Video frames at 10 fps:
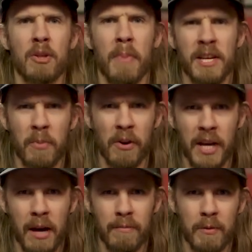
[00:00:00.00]
the best part of
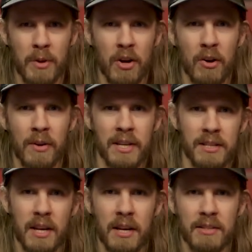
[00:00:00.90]
the album for me, though,
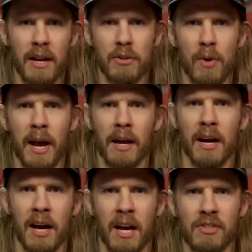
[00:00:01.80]
is title track,
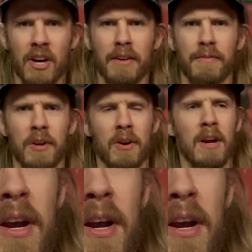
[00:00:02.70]
A Dawn to Fear.